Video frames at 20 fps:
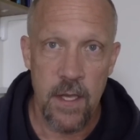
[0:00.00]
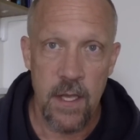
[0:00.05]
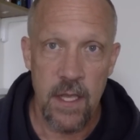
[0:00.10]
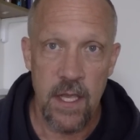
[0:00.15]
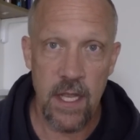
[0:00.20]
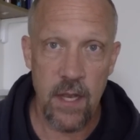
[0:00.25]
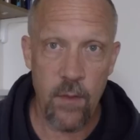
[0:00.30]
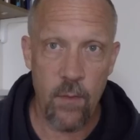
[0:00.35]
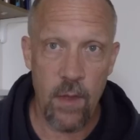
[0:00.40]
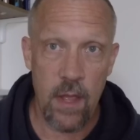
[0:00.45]

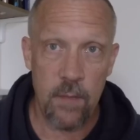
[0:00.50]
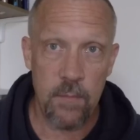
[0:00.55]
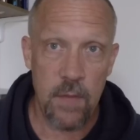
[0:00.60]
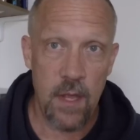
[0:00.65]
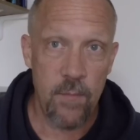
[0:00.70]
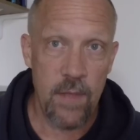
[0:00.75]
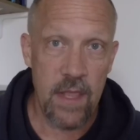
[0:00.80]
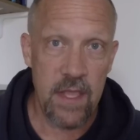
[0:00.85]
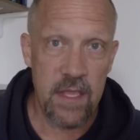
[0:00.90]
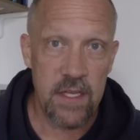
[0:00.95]
Anyway, I'm
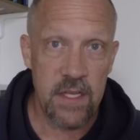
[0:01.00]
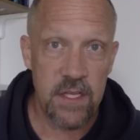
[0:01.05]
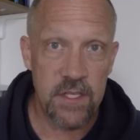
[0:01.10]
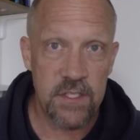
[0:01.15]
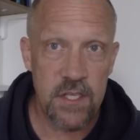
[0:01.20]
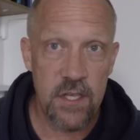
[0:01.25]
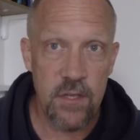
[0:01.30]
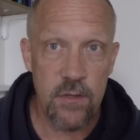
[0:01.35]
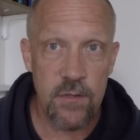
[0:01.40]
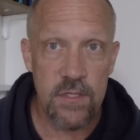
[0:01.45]
not making
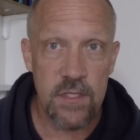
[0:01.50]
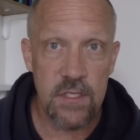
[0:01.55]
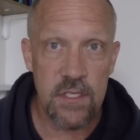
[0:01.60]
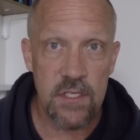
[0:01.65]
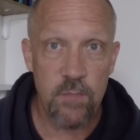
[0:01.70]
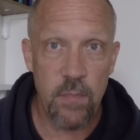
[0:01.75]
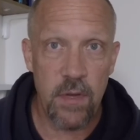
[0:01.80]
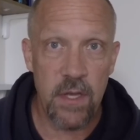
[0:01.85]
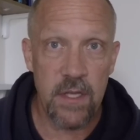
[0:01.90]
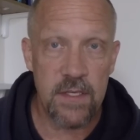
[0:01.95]

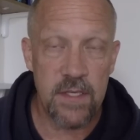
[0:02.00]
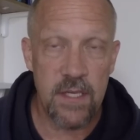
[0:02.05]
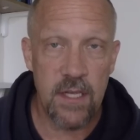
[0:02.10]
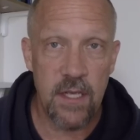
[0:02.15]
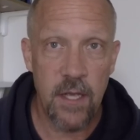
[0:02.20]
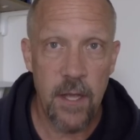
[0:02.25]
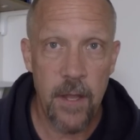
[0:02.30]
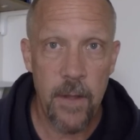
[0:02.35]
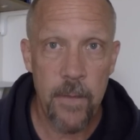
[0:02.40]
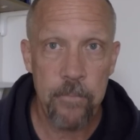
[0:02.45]
excuses, but
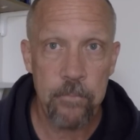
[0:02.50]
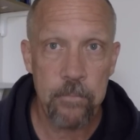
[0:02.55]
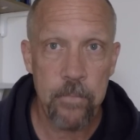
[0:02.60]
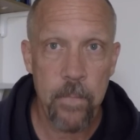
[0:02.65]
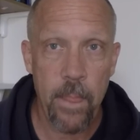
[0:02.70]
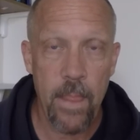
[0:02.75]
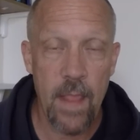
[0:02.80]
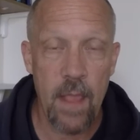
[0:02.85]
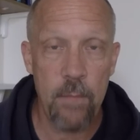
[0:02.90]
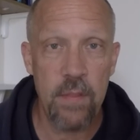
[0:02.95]

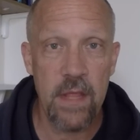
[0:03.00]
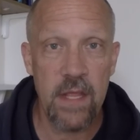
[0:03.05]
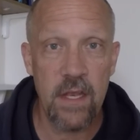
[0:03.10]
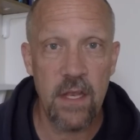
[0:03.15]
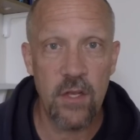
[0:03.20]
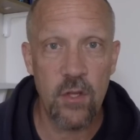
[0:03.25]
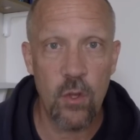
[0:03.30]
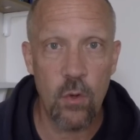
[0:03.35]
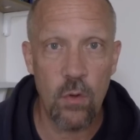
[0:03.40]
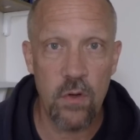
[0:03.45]
I plan
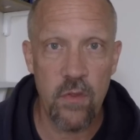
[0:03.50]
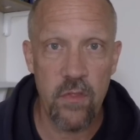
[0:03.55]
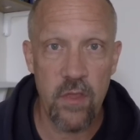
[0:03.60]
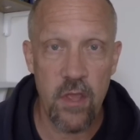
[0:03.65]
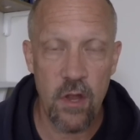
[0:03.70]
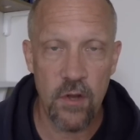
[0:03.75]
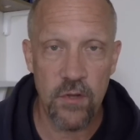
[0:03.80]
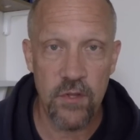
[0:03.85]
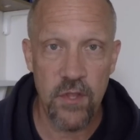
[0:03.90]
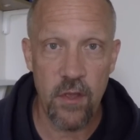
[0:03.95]
on going to the
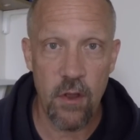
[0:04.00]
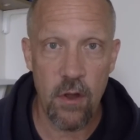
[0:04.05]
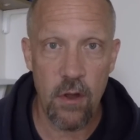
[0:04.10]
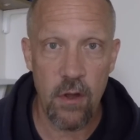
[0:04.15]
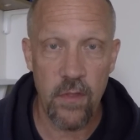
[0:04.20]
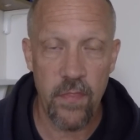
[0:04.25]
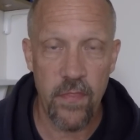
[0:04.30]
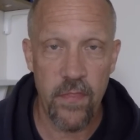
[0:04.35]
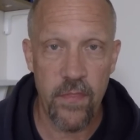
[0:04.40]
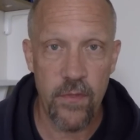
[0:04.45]

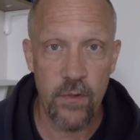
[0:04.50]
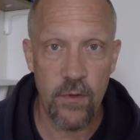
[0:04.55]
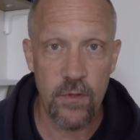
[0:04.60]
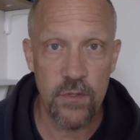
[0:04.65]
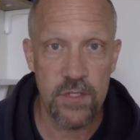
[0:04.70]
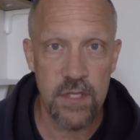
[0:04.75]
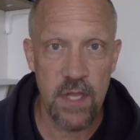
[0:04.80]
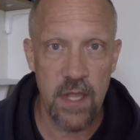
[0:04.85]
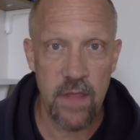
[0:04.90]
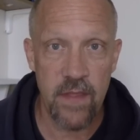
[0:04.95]
RTR on
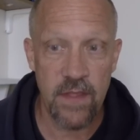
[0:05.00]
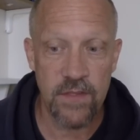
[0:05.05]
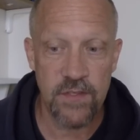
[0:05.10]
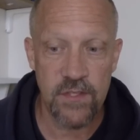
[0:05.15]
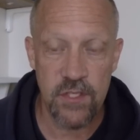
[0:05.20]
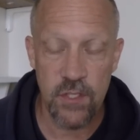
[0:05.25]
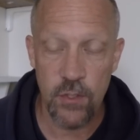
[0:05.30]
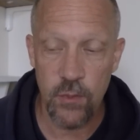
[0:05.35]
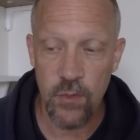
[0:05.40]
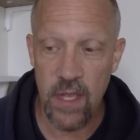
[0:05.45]
Thursday. That's
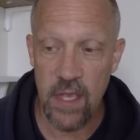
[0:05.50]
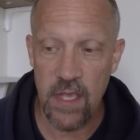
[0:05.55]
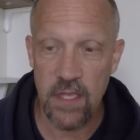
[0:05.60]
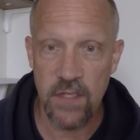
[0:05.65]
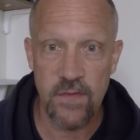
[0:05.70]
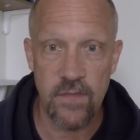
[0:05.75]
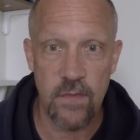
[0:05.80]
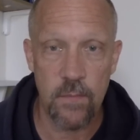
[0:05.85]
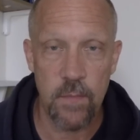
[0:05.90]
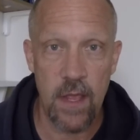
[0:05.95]
2
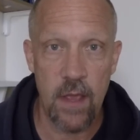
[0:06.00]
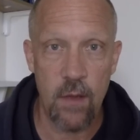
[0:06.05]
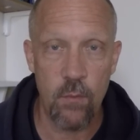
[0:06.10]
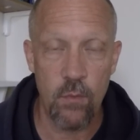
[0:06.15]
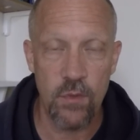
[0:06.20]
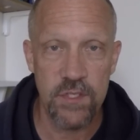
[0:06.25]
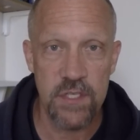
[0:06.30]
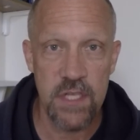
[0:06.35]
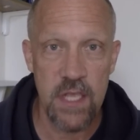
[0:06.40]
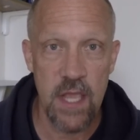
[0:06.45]
days from now.
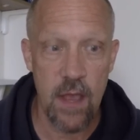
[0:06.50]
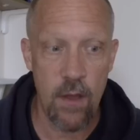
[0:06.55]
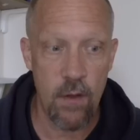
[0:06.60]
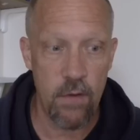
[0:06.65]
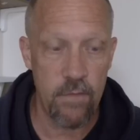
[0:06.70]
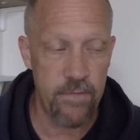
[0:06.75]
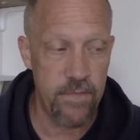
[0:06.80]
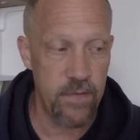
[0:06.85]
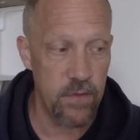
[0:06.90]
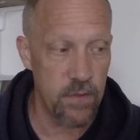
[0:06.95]
We'll see how
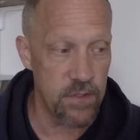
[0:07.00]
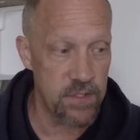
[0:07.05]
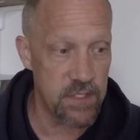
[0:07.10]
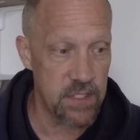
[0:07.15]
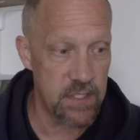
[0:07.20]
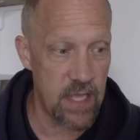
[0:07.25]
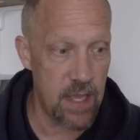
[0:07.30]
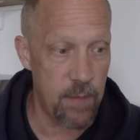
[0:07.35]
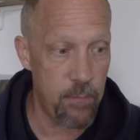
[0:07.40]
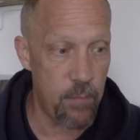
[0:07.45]
it feels
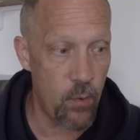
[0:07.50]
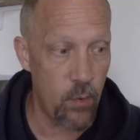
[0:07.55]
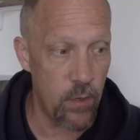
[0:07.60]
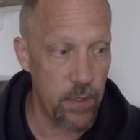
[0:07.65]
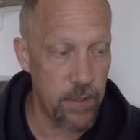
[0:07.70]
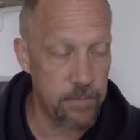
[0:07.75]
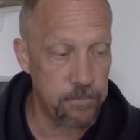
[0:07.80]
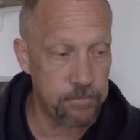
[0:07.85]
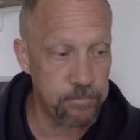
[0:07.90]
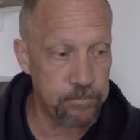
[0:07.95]
at that
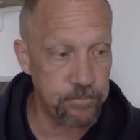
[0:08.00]
point.